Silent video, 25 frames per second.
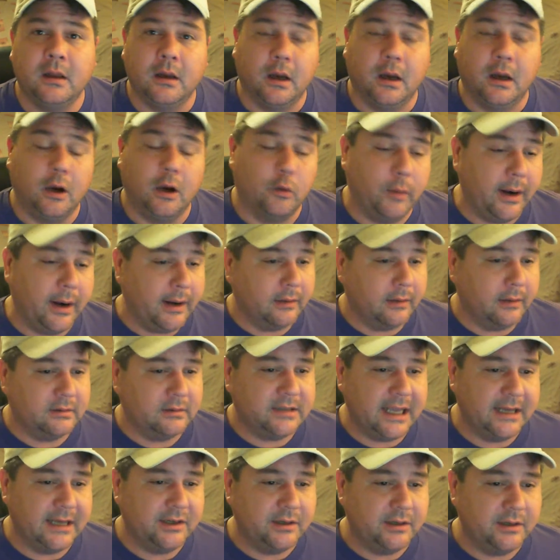of radio
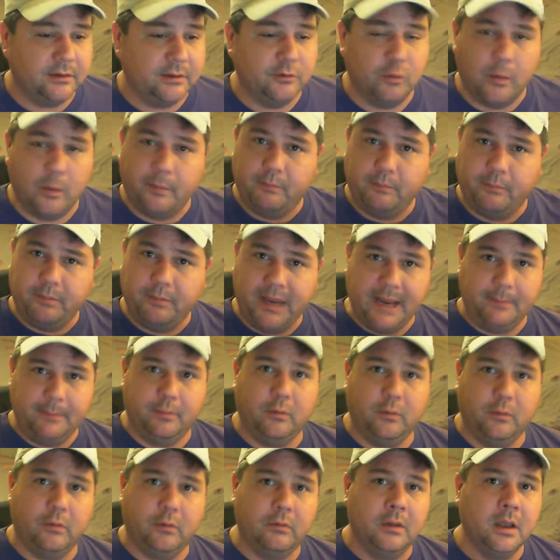stations when
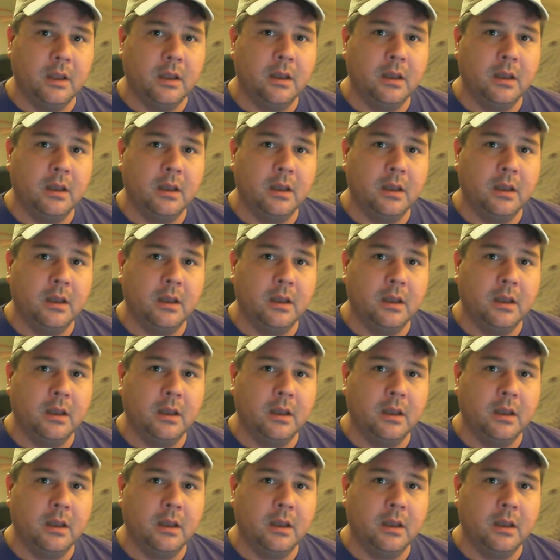people,